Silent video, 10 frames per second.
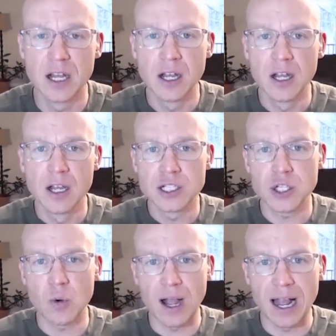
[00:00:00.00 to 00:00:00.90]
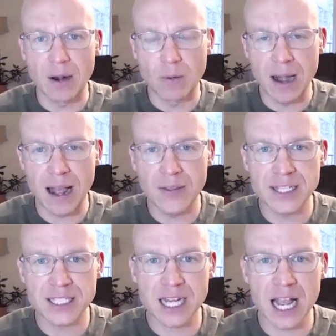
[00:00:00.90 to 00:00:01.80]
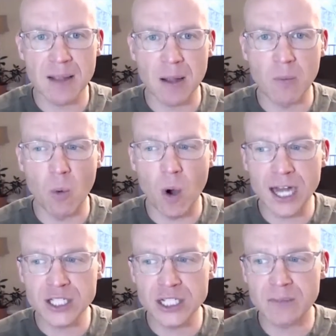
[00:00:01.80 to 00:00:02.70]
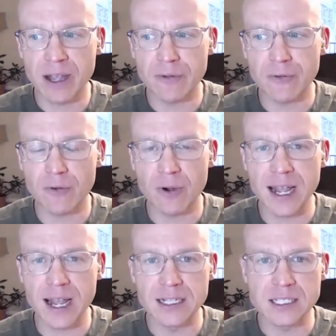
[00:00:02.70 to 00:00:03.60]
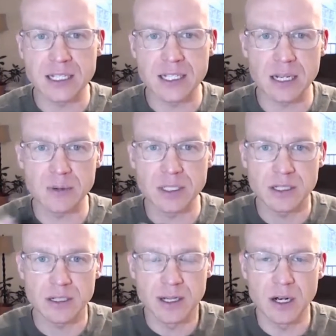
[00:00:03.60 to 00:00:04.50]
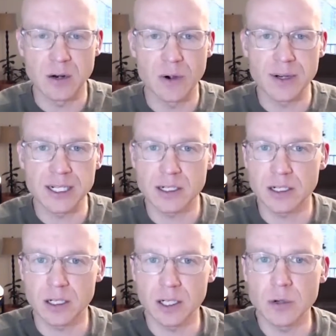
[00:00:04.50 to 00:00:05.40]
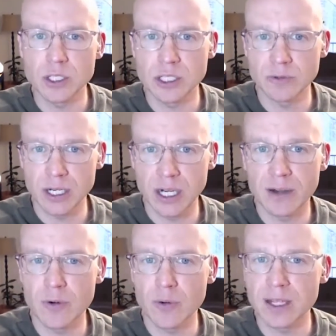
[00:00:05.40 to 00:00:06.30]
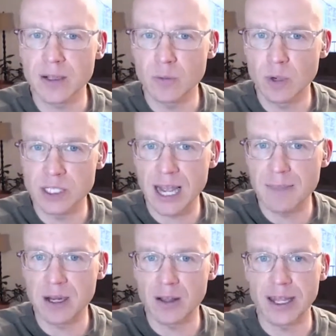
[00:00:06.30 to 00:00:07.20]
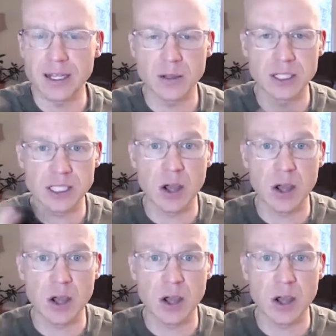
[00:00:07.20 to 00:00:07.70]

so around this time, I'm watching my friends because I was, you know, very close to recovery and what's happening on like let's call the